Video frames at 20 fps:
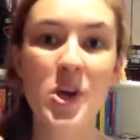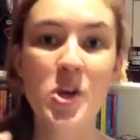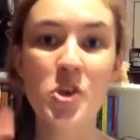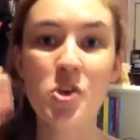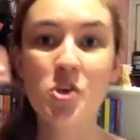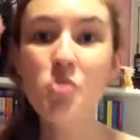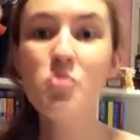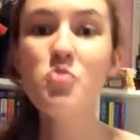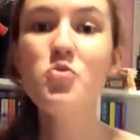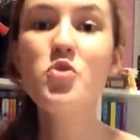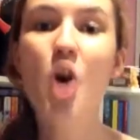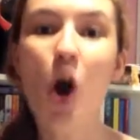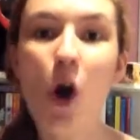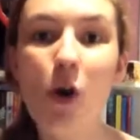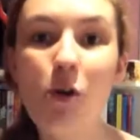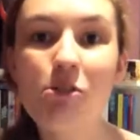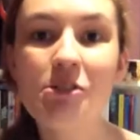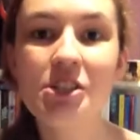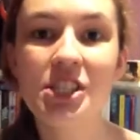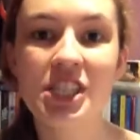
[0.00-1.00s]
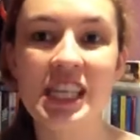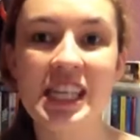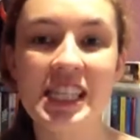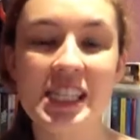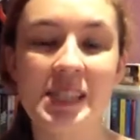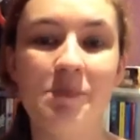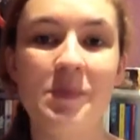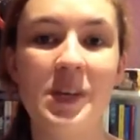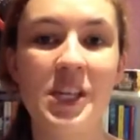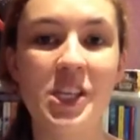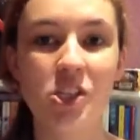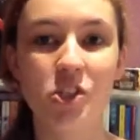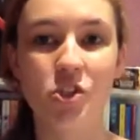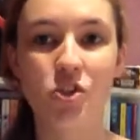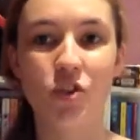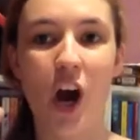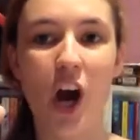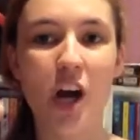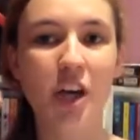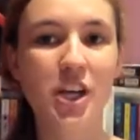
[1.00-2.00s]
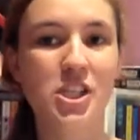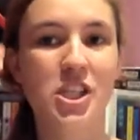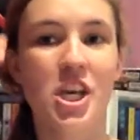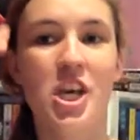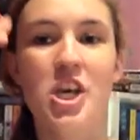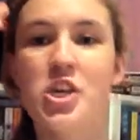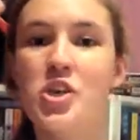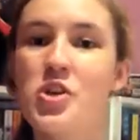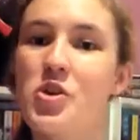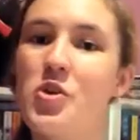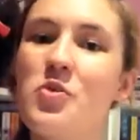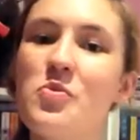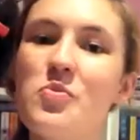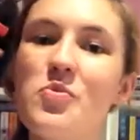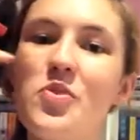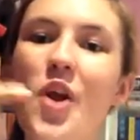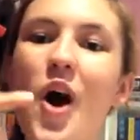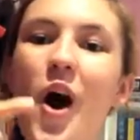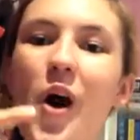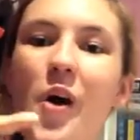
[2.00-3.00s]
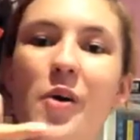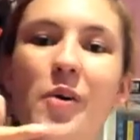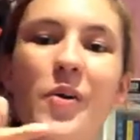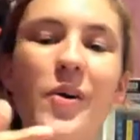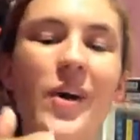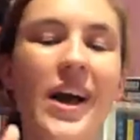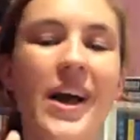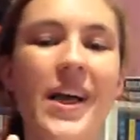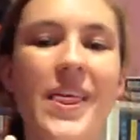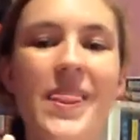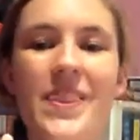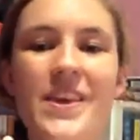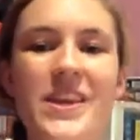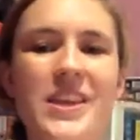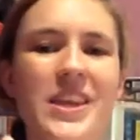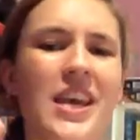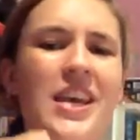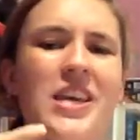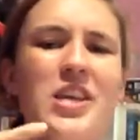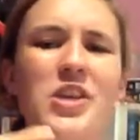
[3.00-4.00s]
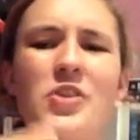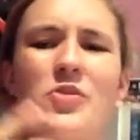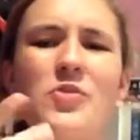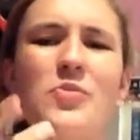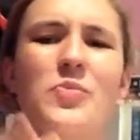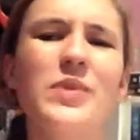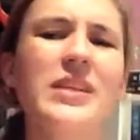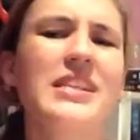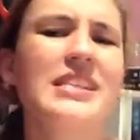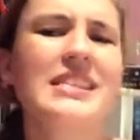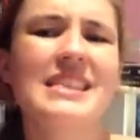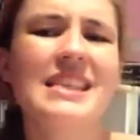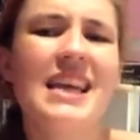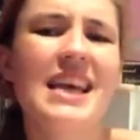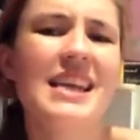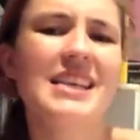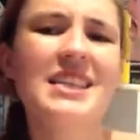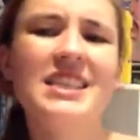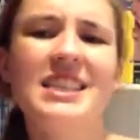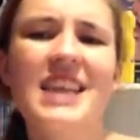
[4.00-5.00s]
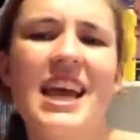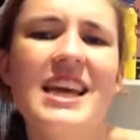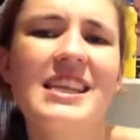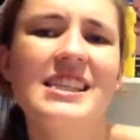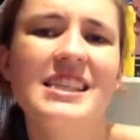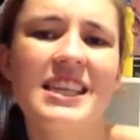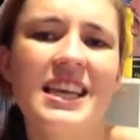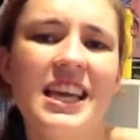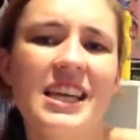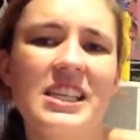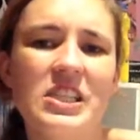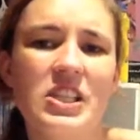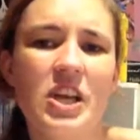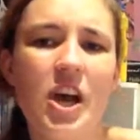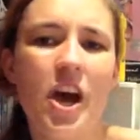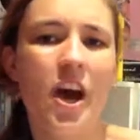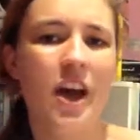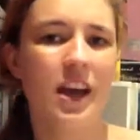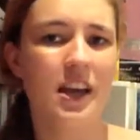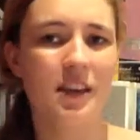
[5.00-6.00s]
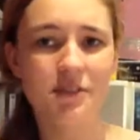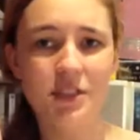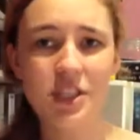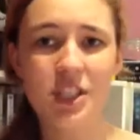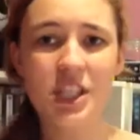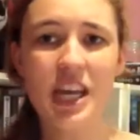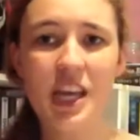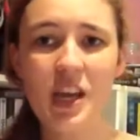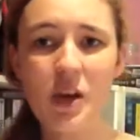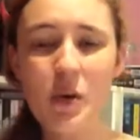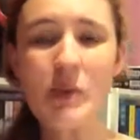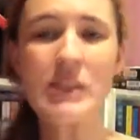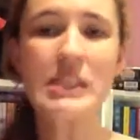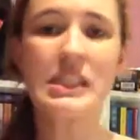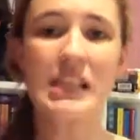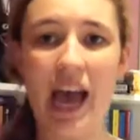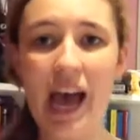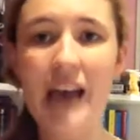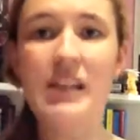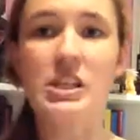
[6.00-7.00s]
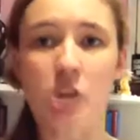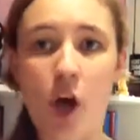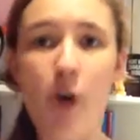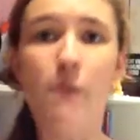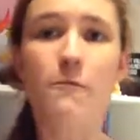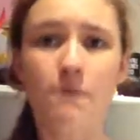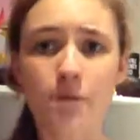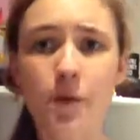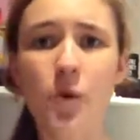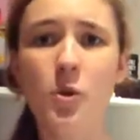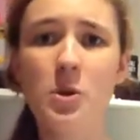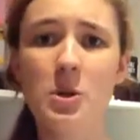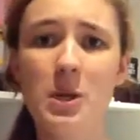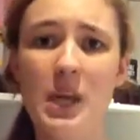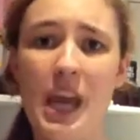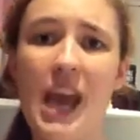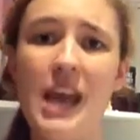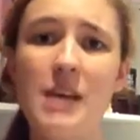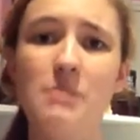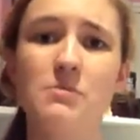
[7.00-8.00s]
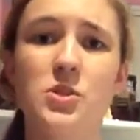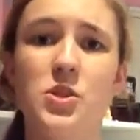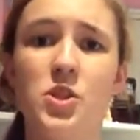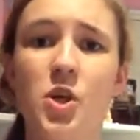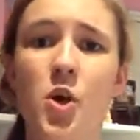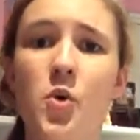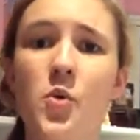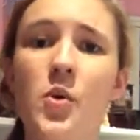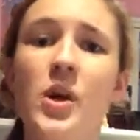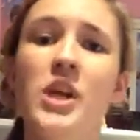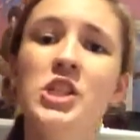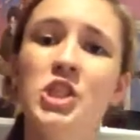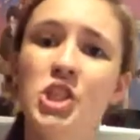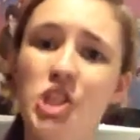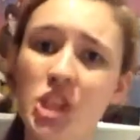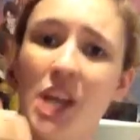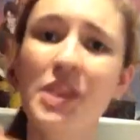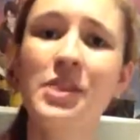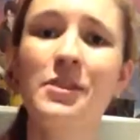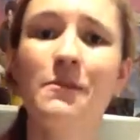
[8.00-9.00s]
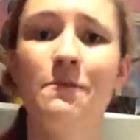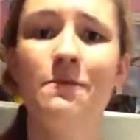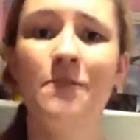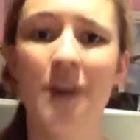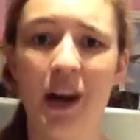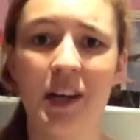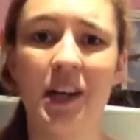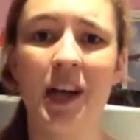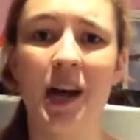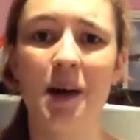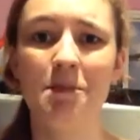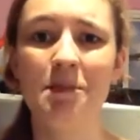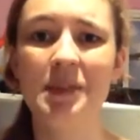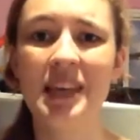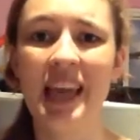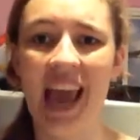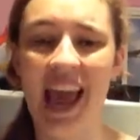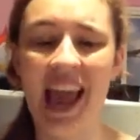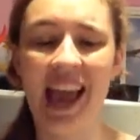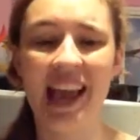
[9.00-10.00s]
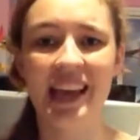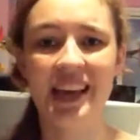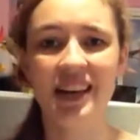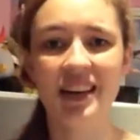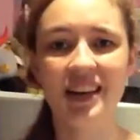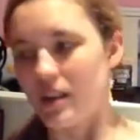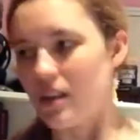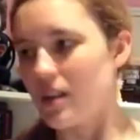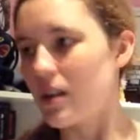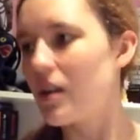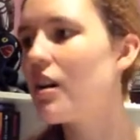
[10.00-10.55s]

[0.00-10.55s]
You know she's been drugged. You know that you wouldn't stand a chance against her if she was at her full game. So shut the fuck up, Kane.